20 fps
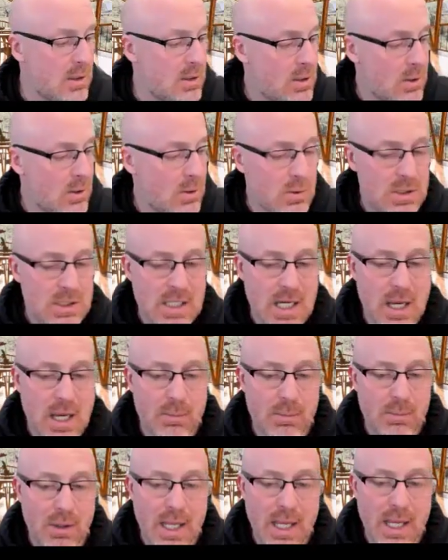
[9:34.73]
to stay
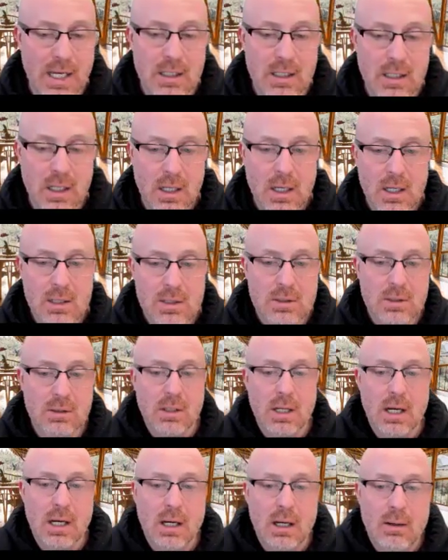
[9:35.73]
up late
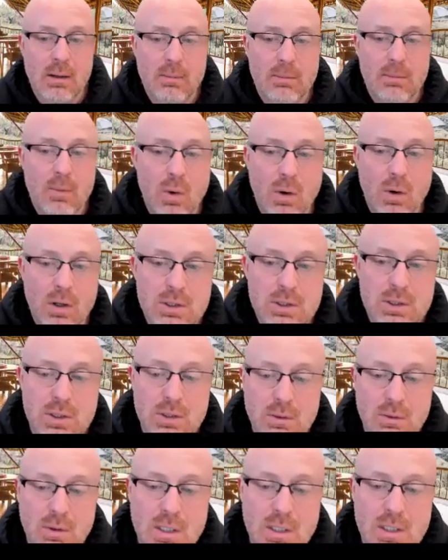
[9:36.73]
or
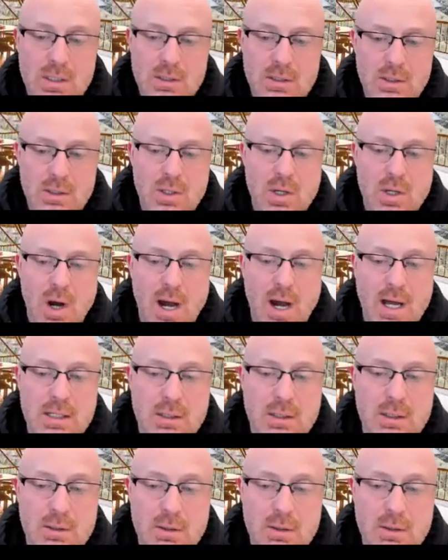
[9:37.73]
to not,